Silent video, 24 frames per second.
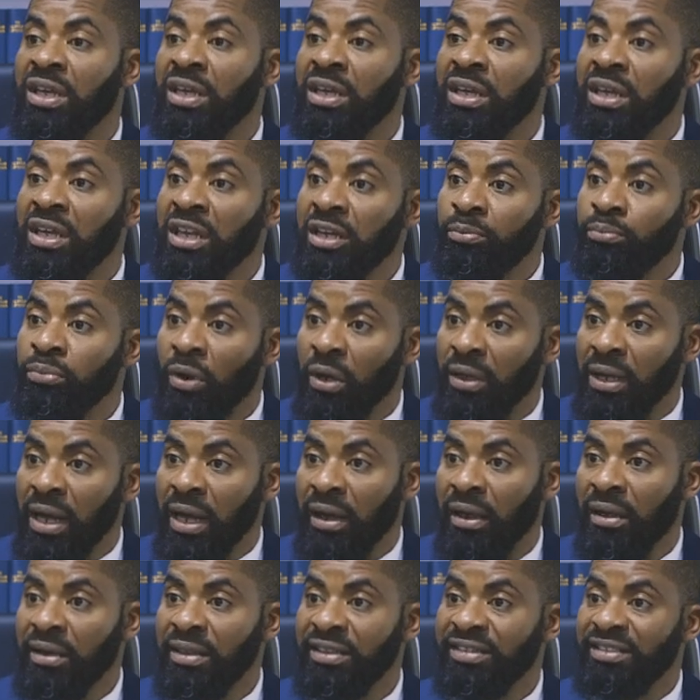kid
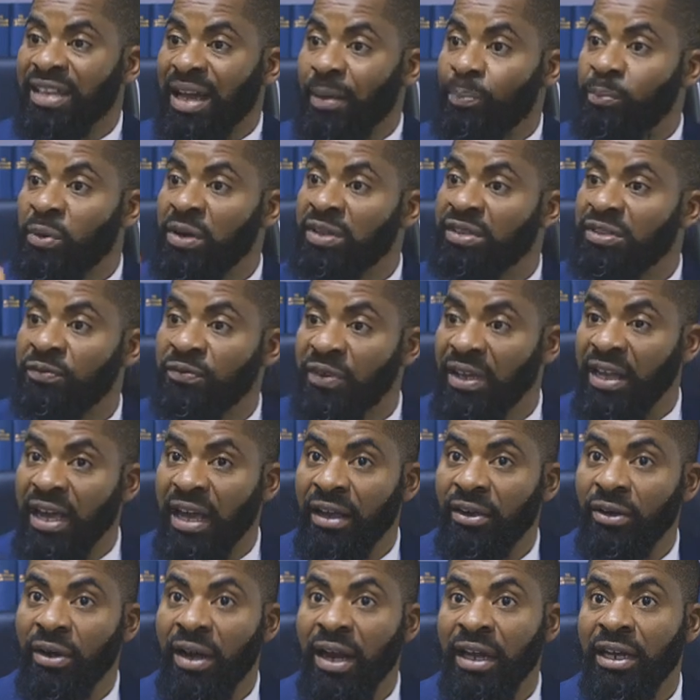brother start pointing finger
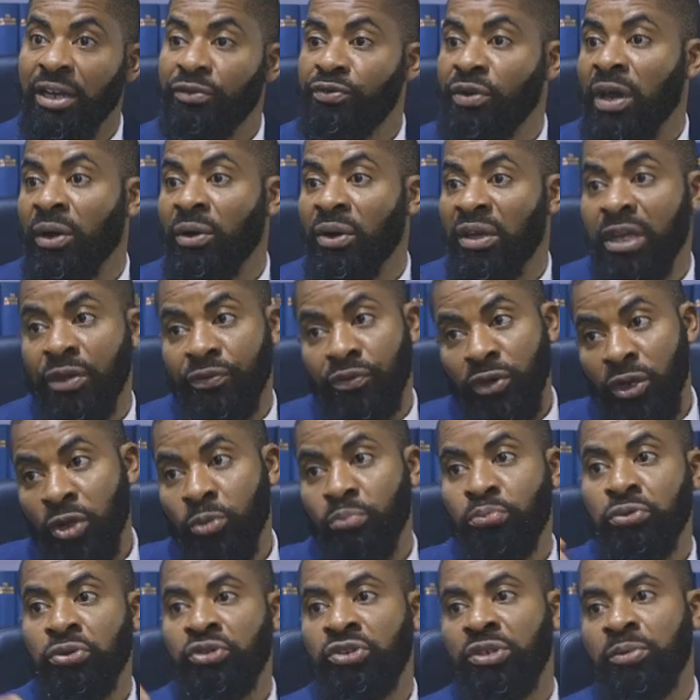in your hand, if you are not careful, they'll
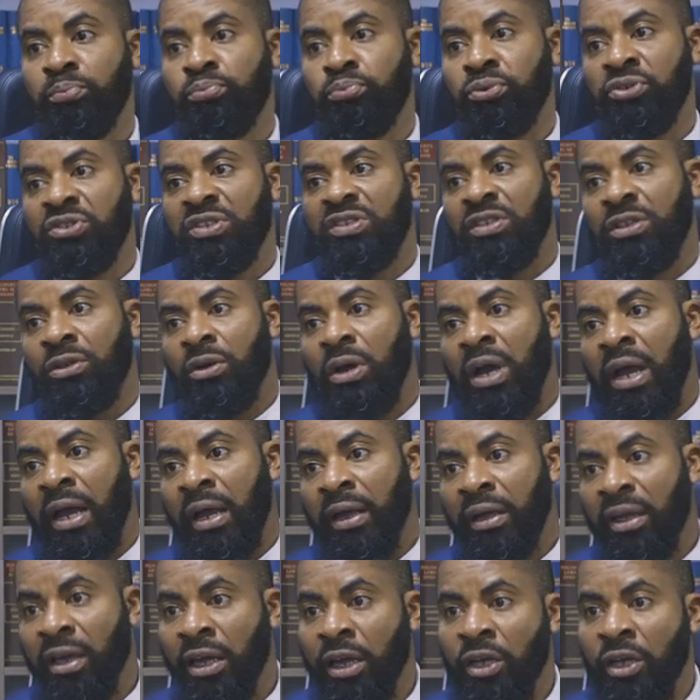put it in your eye.